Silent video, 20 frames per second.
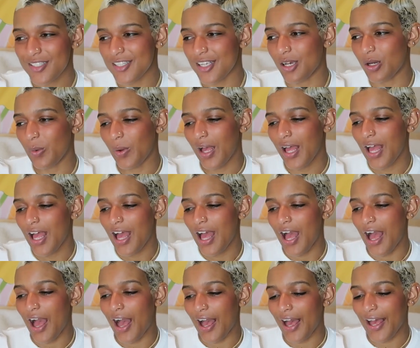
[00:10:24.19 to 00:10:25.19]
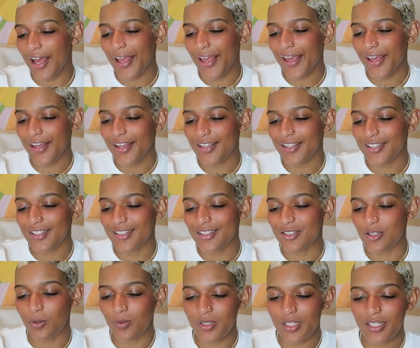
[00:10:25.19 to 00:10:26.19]
So I
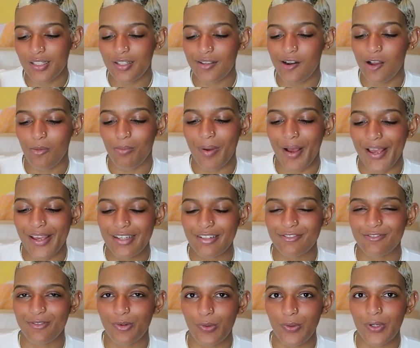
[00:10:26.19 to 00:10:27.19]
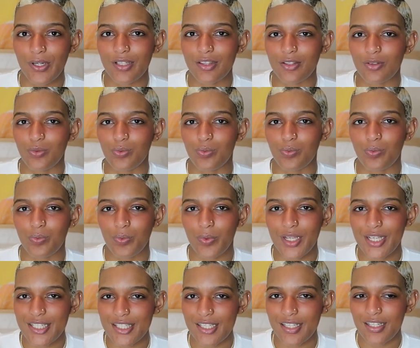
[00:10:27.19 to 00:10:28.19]
don't think that I'll buy it for the
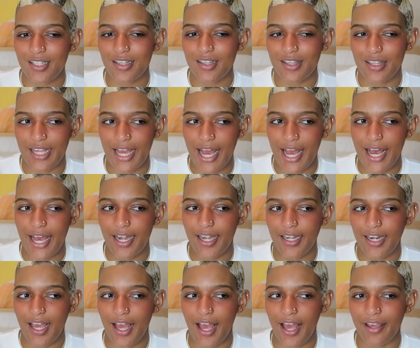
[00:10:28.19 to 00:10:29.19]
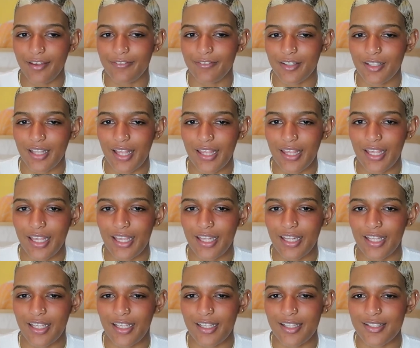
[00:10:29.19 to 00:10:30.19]
reason that I feel like it
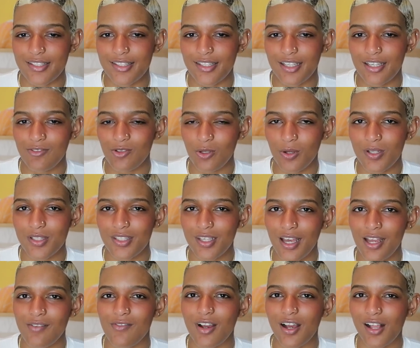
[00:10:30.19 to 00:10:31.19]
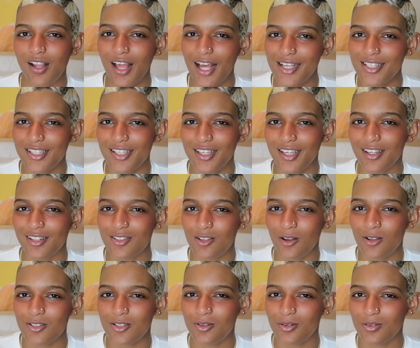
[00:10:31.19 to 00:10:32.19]
is, even though it's kind of a classic, it's
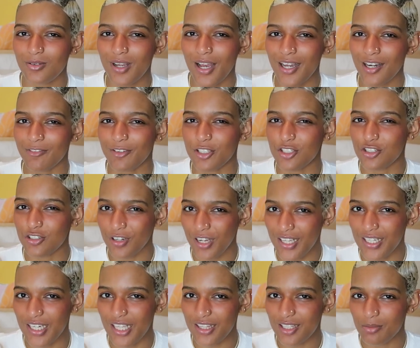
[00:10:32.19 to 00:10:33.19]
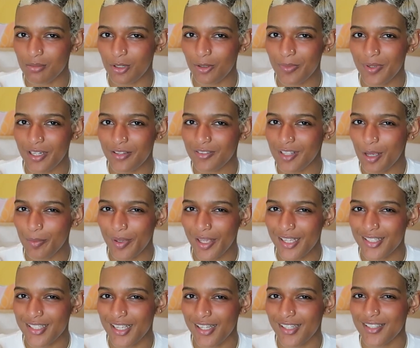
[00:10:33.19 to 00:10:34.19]
also kind of a trend at the moment, if that
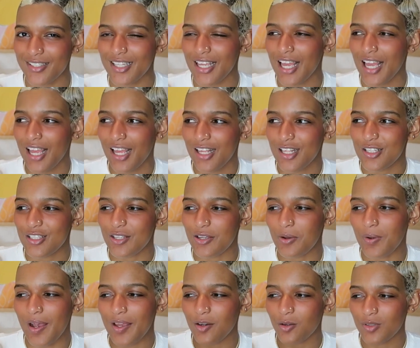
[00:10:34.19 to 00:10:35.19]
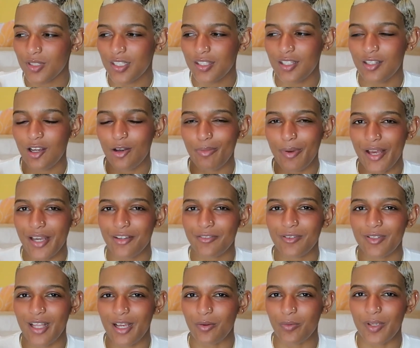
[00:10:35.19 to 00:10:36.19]
makes sense. So I don't think that I'll buy it
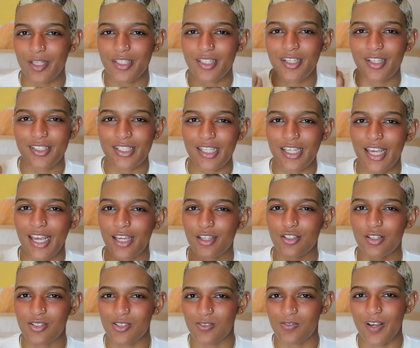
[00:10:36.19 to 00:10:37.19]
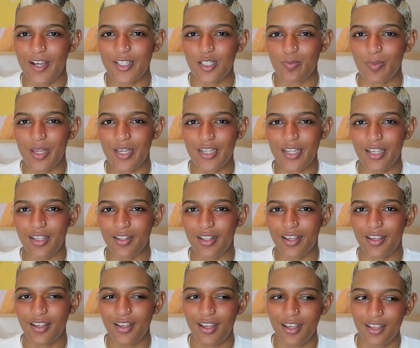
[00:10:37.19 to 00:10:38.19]
for that reason, because I can't justify spending
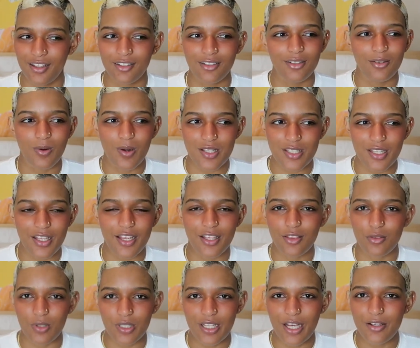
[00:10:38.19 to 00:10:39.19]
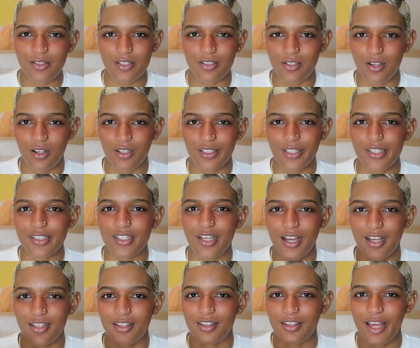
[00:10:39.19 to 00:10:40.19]
like, what is it, like $3,000
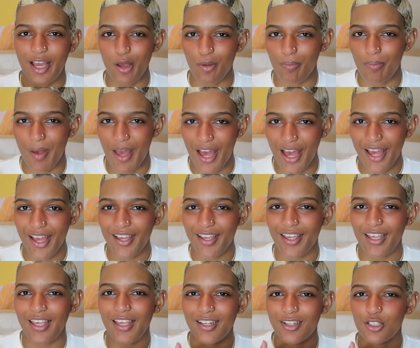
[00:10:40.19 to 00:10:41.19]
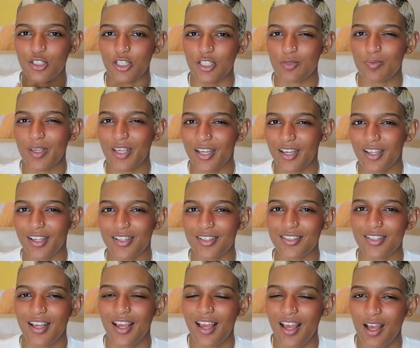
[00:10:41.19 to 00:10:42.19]
on that bag just
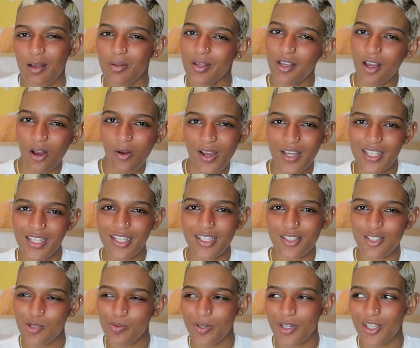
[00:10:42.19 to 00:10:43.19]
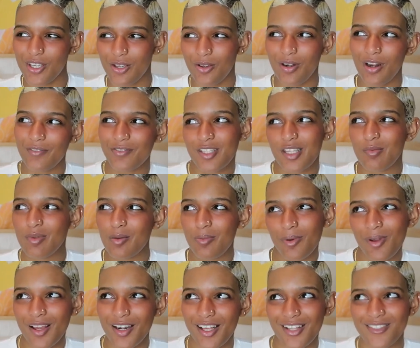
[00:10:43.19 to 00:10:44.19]
because, like, oh, I think it's super cute and I've seen
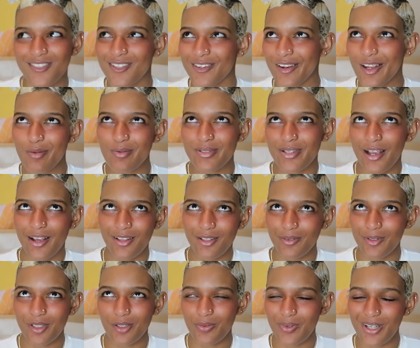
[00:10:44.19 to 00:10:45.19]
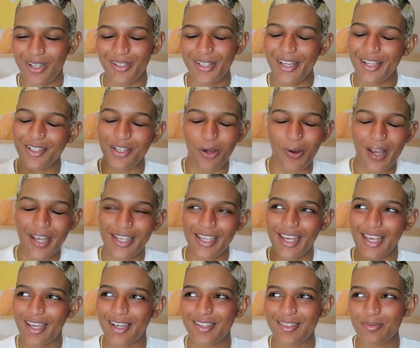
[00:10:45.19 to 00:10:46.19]
people on Instagram style it really well. Like, no, I
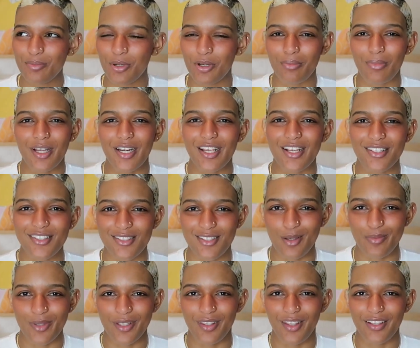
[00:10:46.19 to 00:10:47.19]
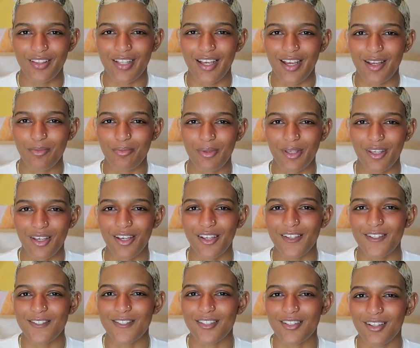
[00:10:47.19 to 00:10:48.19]
can't put money into something like that
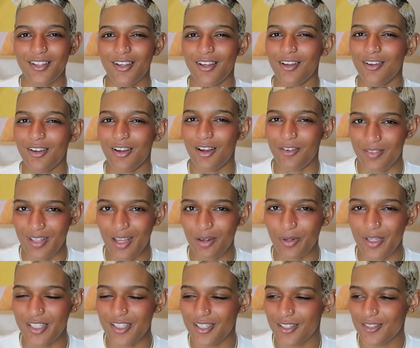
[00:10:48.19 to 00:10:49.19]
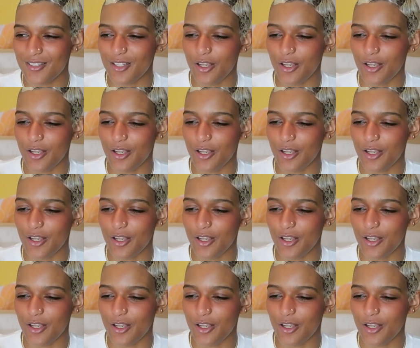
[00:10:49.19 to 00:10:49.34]
because of that reason.